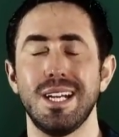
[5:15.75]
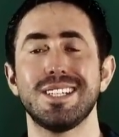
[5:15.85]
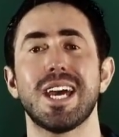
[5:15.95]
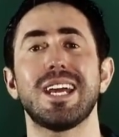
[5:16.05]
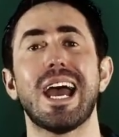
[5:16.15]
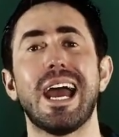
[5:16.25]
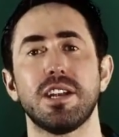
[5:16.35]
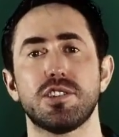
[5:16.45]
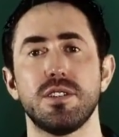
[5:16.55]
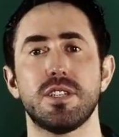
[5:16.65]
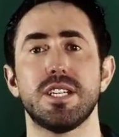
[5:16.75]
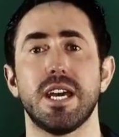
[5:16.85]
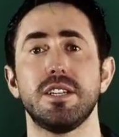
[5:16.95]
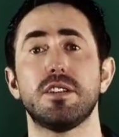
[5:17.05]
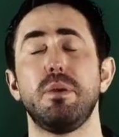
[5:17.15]
Take action
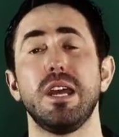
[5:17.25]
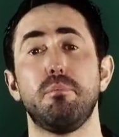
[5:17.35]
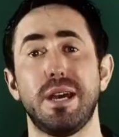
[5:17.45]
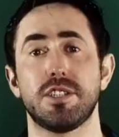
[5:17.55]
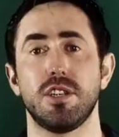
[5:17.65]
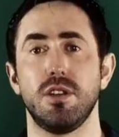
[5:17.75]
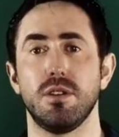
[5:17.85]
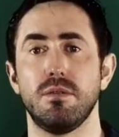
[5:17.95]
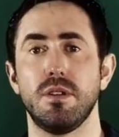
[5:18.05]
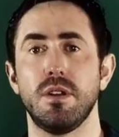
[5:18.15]
today to be a better you.